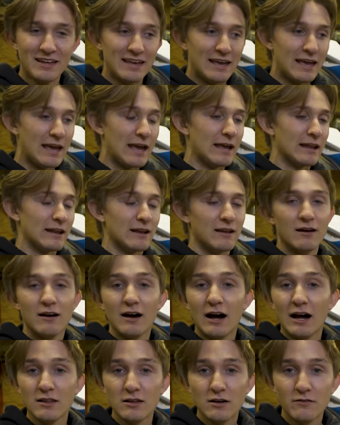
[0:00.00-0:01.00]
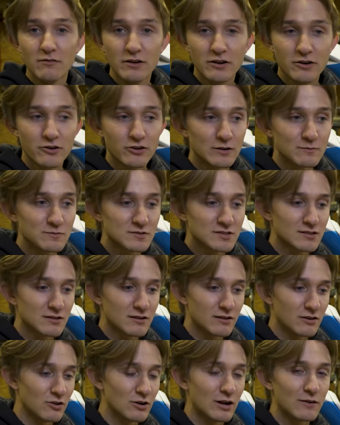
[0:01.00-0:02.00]
And I love their grips.
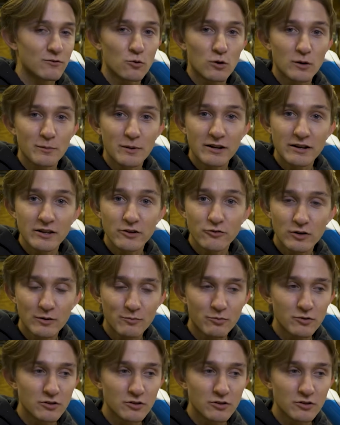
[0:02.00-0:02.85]
You don't have to worry about any grip